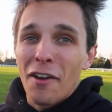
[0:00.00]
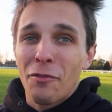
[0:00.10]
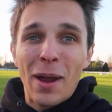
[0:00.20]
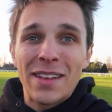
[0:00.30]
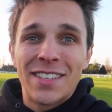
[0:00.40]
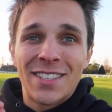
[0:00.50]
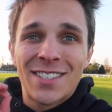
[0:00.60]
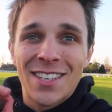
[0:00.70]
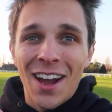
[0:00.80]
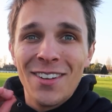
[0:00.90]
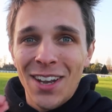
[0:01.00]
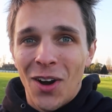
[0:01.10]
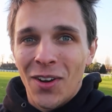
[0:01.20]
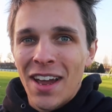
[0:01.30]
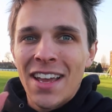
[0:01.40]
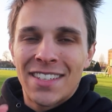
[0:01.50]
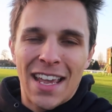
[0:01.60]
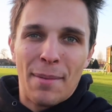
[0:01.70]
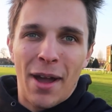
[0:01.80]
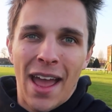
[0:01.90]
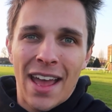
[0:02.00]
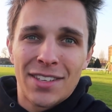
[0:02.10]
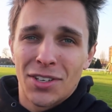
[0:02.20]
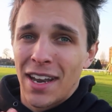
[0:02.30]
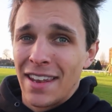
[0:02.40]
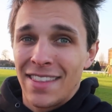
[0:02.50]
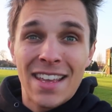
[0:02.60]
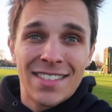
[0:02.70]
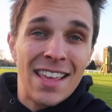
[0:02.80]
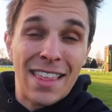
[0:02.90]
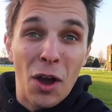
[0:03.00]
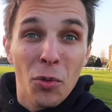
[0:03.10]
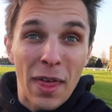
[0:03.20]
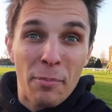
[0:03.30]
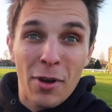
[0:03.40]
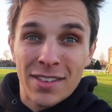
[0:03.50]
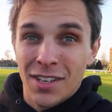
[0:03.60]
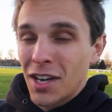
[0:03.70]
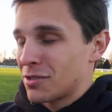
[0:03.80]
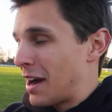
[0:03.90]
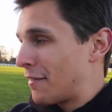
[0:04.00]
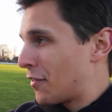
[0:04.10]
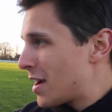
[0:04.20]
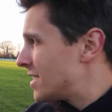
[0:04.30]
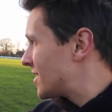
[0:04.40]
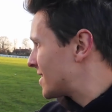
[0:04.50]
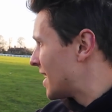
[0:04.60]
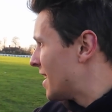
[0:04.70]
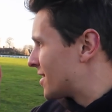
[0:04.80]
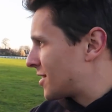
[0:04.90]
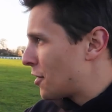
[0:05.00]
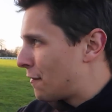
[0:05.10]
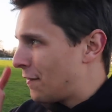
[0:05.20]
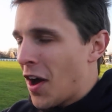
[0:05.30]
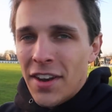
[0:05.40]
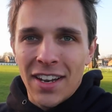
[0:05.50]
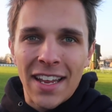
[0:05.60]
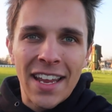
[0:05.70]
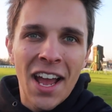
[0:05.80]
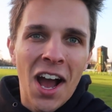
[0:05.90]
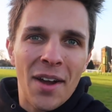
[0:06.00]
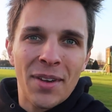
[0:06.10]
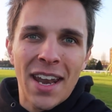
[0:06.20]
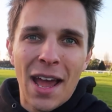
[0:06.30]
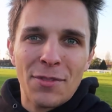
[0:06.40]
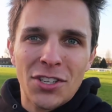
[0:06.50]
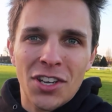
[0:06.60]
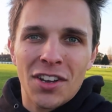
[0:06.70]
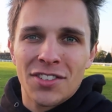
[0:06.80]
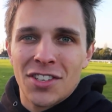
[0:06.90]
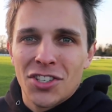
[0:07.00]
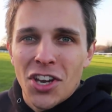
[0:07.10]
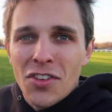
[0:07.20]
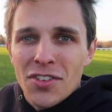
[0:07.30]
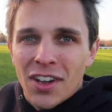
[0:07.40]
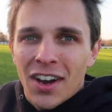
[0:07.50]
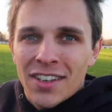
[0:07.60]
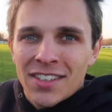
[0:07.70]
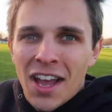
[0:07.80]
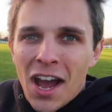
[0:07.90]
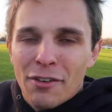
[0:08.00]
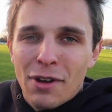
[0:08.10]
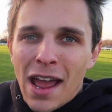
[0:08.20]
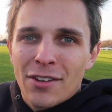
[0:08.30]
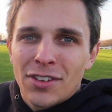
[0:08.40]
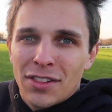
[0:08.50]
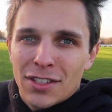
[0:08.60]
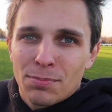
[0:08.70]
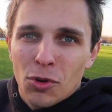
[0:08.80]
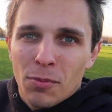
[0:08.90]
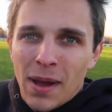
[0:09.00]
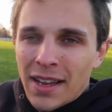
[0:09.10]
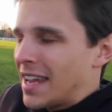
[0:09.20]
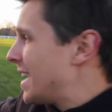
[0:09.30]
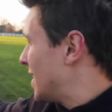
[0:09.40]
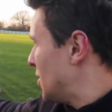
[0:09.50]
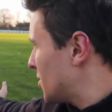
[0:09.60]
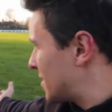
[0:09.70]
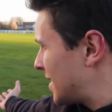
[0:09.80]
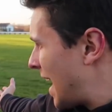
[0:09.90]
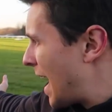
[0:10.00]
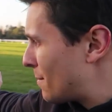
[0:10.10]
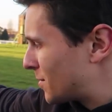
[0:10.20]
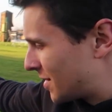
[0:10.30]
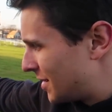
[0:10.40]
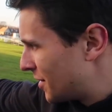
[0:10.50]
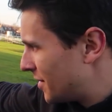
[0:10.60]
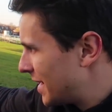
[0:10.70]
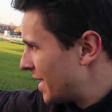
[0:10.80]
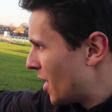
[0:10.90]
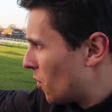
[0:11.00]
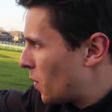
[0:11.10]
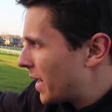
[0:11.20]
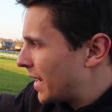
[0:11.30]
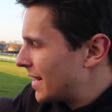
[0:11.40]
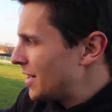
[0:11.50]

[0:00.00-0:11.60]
I've waited so long to get my hands on, and they said that all their press cars are out for ages, so finally I'm going to have the chance to show you guys around the Sportback. It looks absolutely wicked.